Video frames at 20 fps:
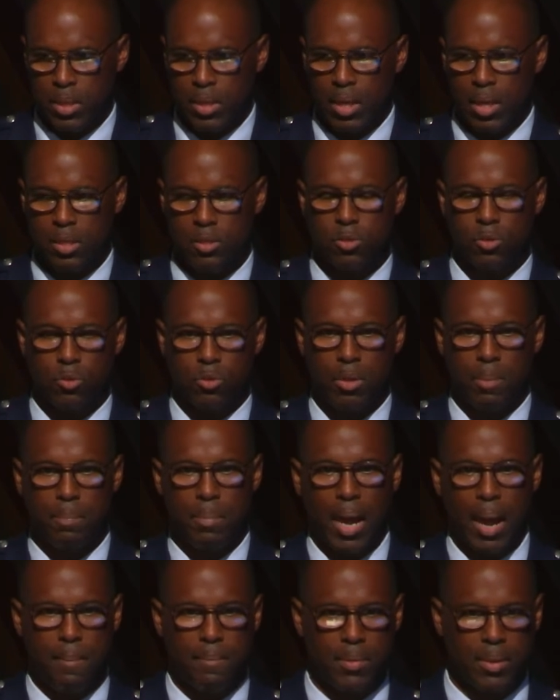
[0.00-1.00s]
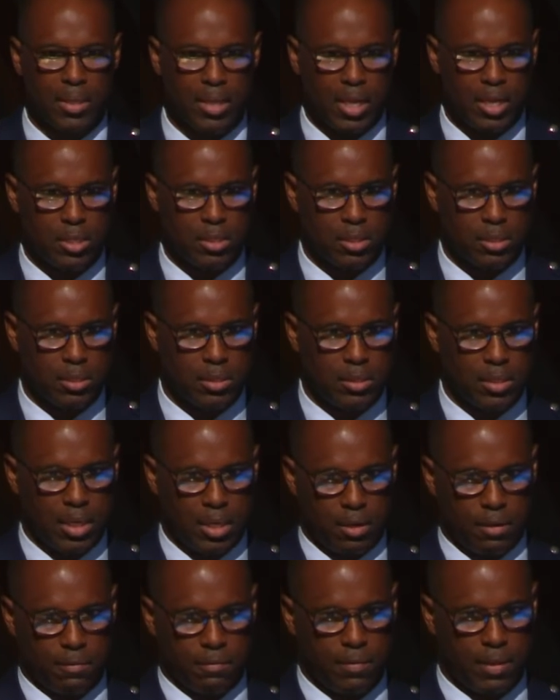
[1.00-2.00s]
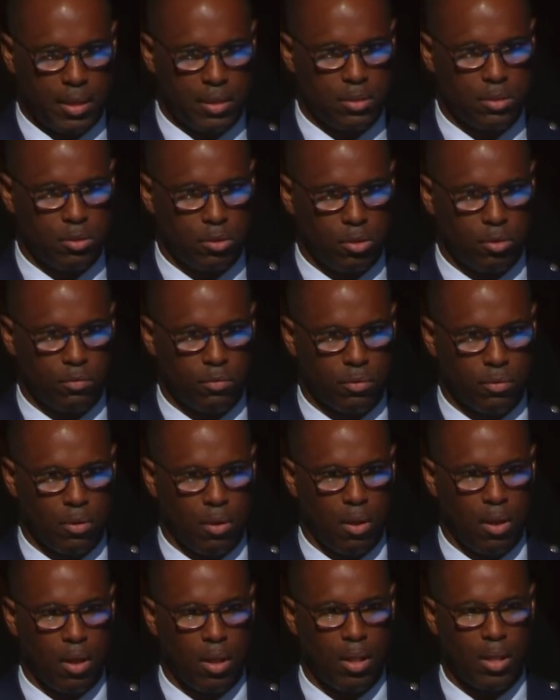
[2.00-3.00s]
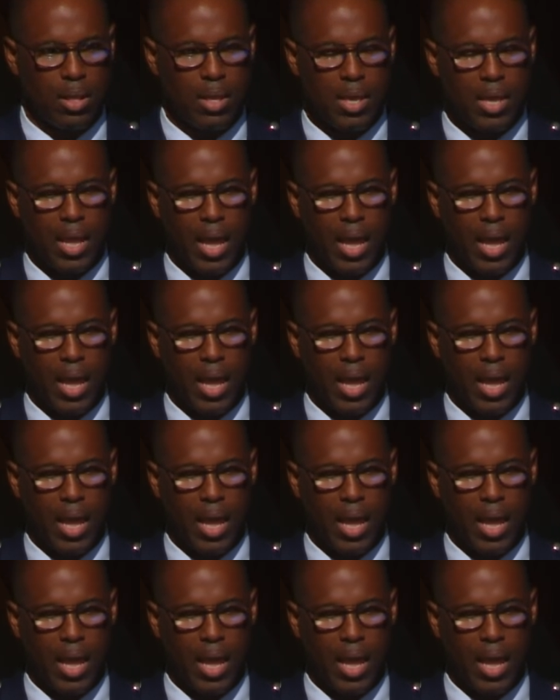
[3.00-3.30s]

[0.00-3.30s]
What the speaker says: into the populations that are affected overall,